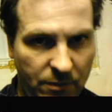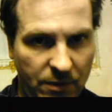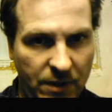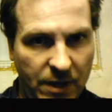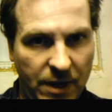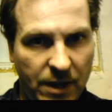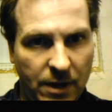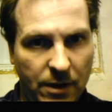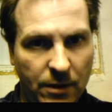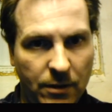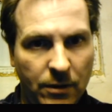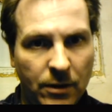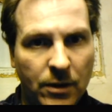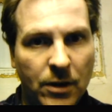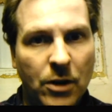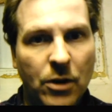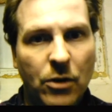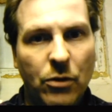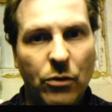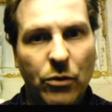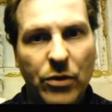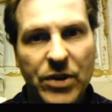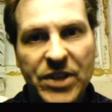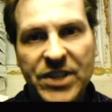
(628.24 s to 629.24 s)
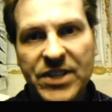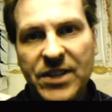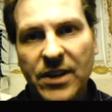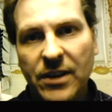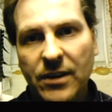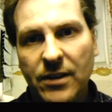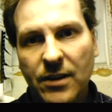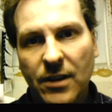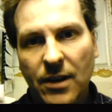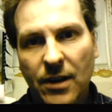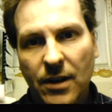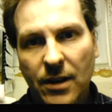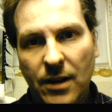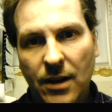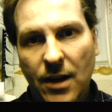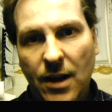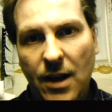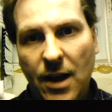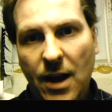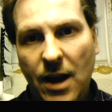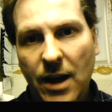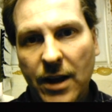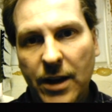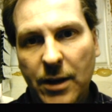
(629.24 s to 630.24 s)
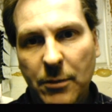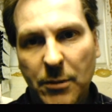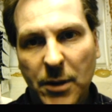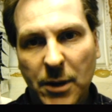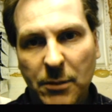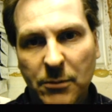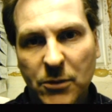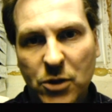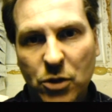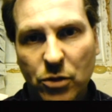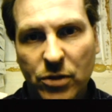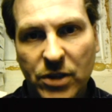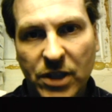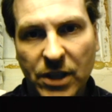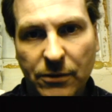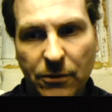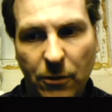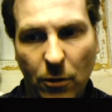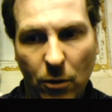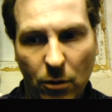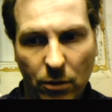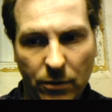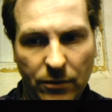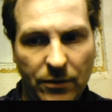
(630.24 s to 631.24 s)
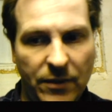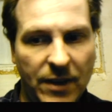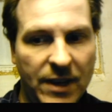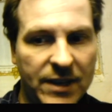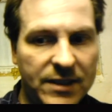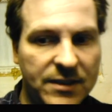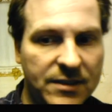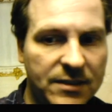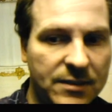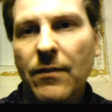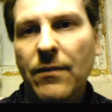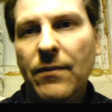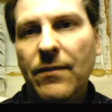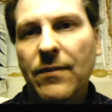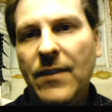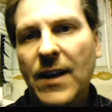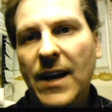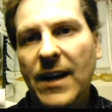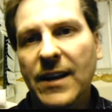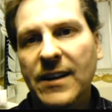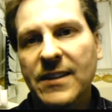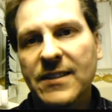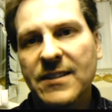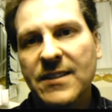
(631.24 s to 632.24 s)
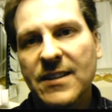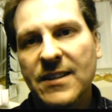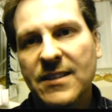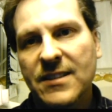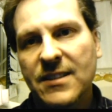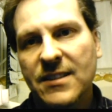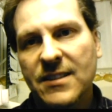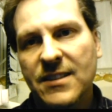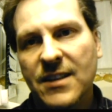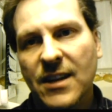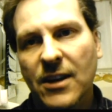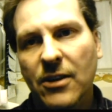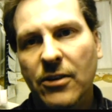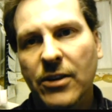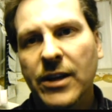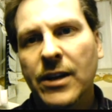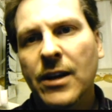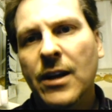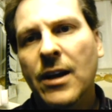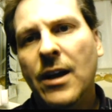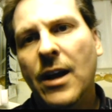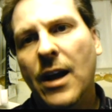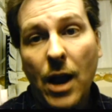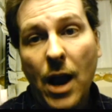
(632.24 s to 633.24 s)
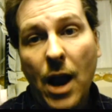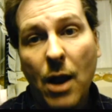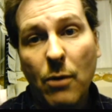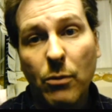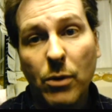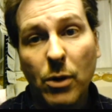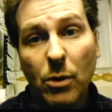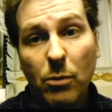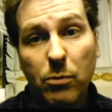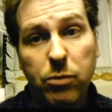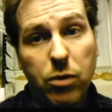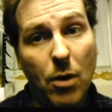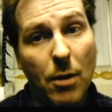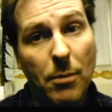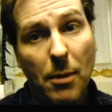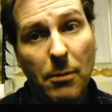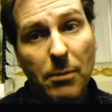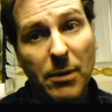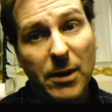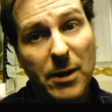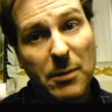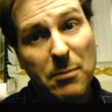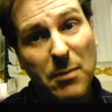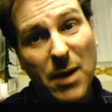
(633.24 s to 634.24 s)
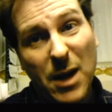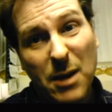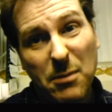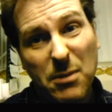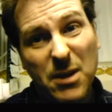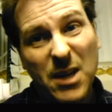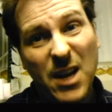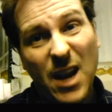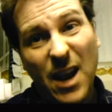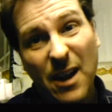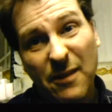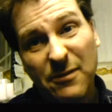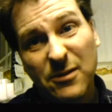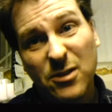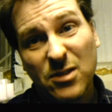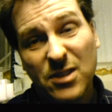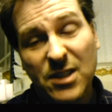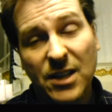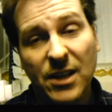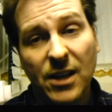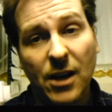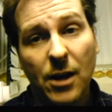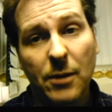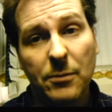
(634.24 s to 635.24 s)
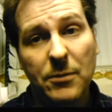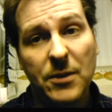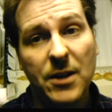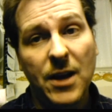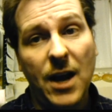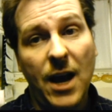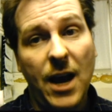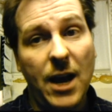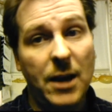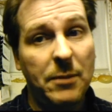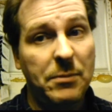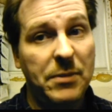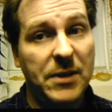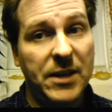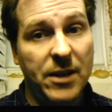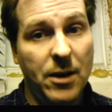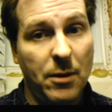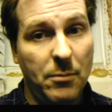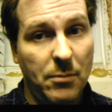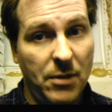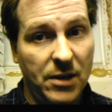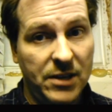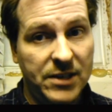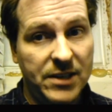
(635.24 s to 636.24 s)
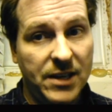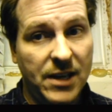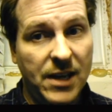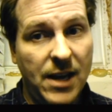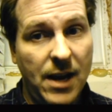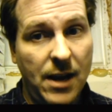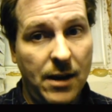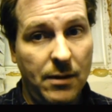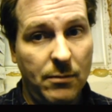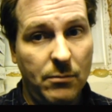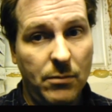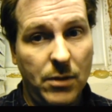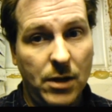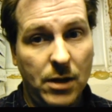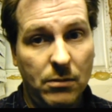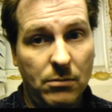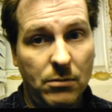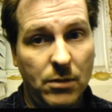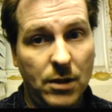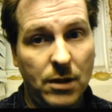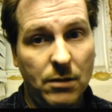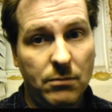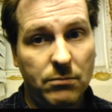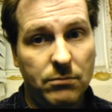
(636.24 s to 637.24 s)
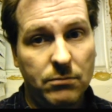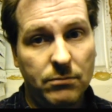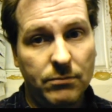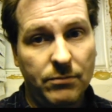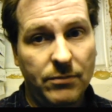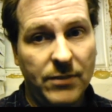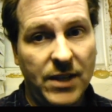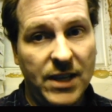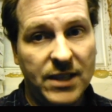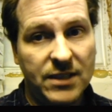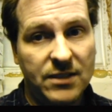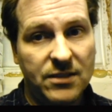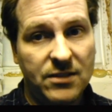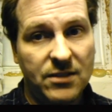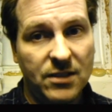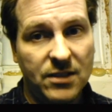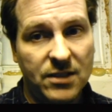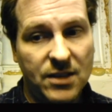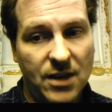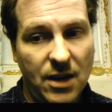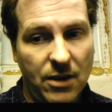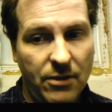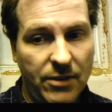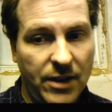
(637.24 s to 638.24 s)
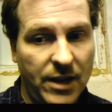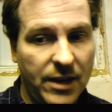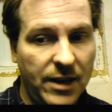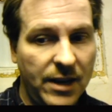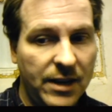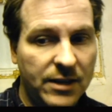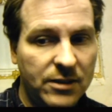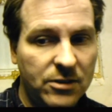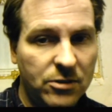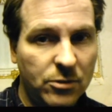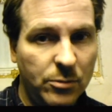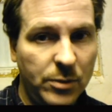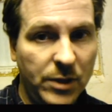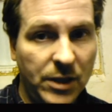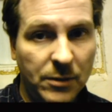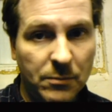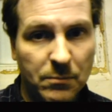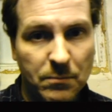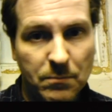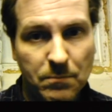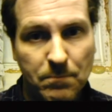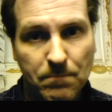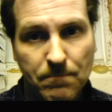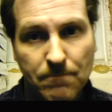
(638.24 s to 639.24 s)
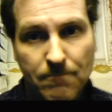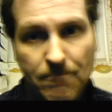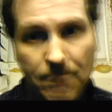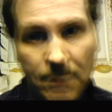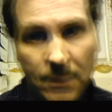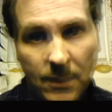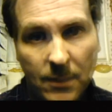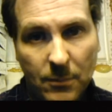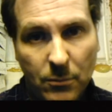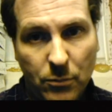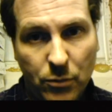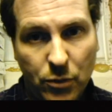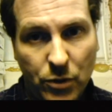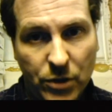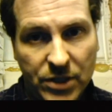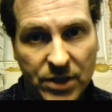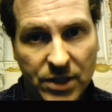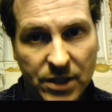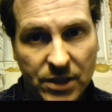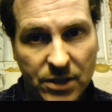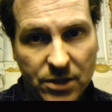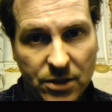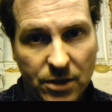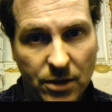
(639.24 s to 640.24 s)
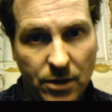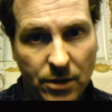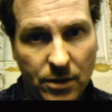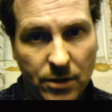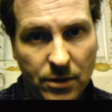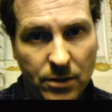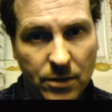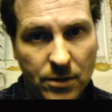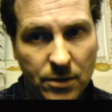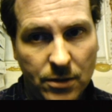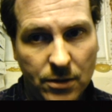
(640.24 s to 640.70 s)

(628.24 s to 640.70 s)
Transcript: There, reset IMM to default. That is necessary. And we'll probably maybe have to set up the IP numbers again, but well, that's just how that has to be. Press enter,